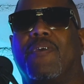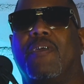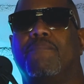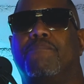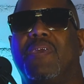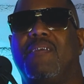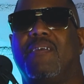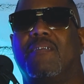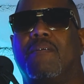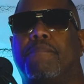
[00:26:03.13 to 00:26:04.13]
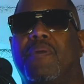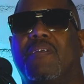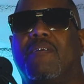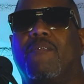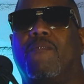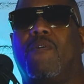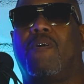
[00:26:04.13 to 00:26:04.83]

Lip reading: And be independent.